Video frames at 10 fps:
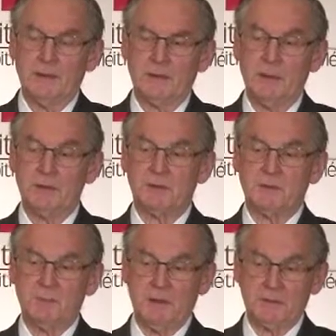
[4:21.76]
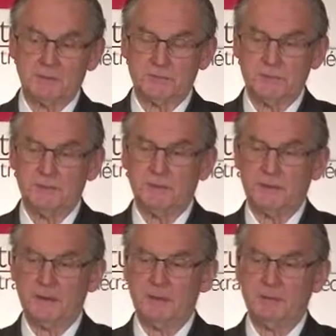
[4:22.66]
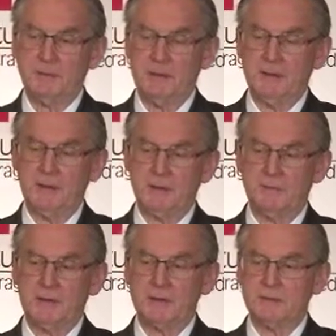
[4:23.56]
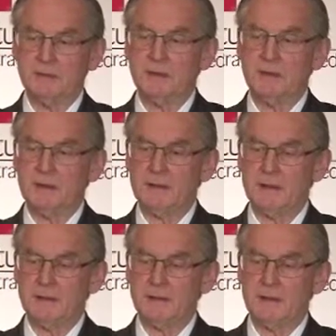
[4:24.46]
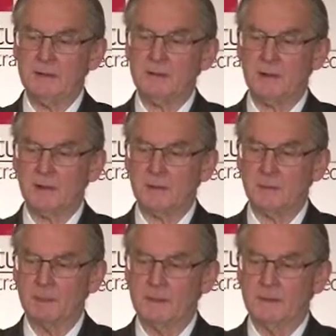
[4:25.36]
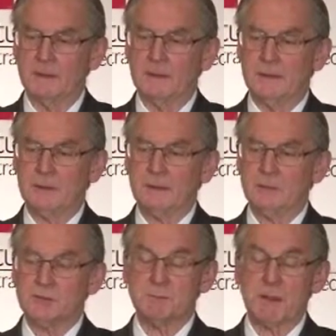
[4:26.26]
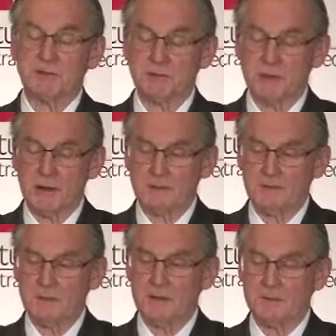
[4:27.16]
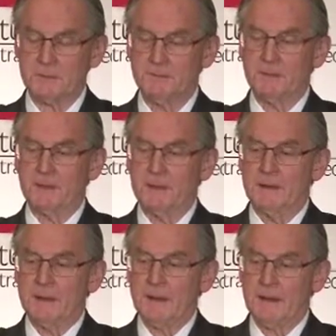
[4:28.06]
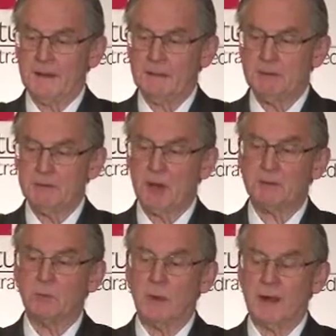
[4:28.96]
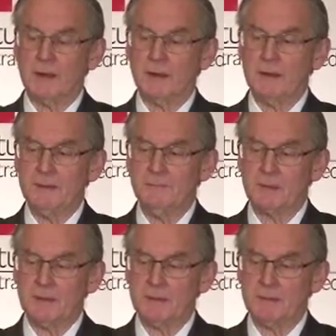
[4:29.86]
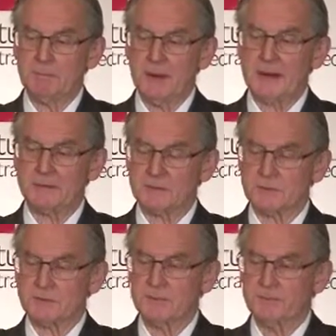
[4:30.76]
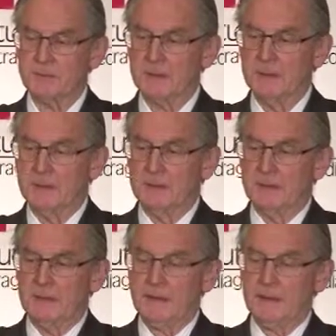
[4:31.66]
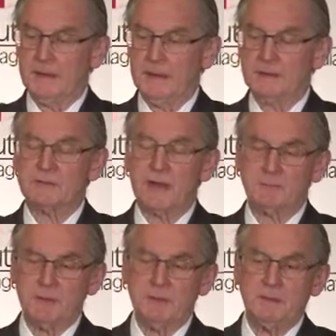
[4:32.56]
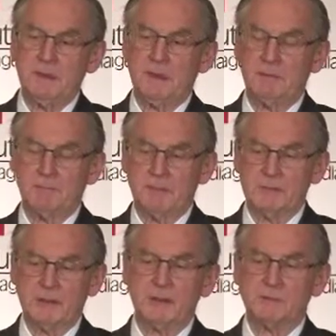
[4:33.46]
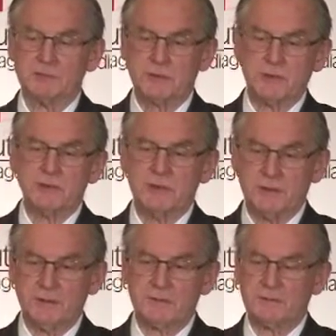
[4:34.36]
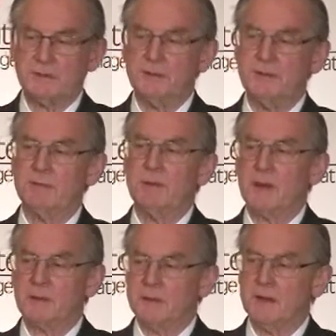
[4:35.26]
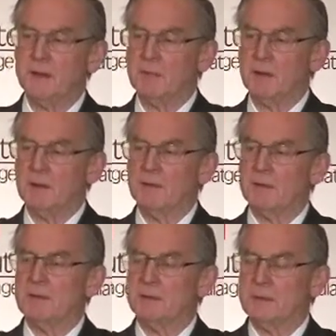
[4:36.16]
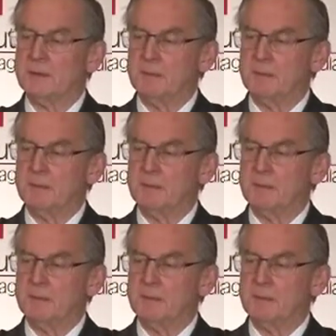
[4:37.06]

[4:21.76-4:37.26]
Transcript: went to the bench in the beginning of 1998, ADR was much talked about, but not widely practiced, except in things like construction industry and maritime law and